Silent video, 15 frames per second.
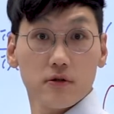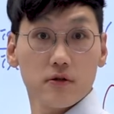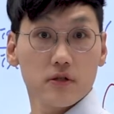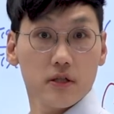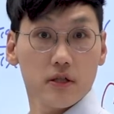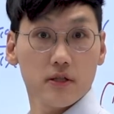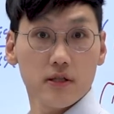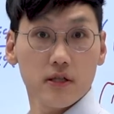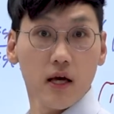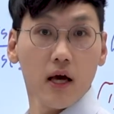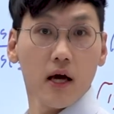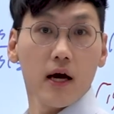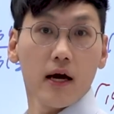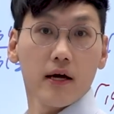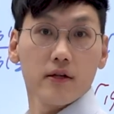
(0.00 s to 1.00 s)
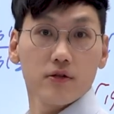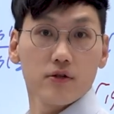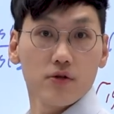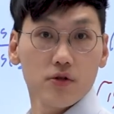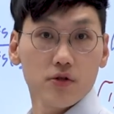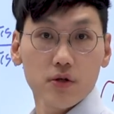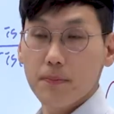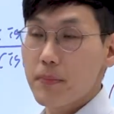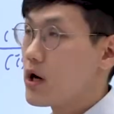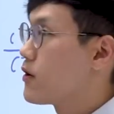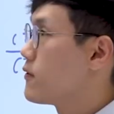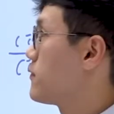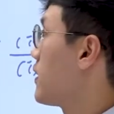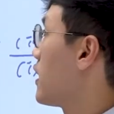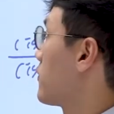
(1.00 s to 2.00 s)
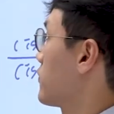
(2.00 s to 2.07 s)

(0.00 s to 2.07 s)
cis and then use the power 5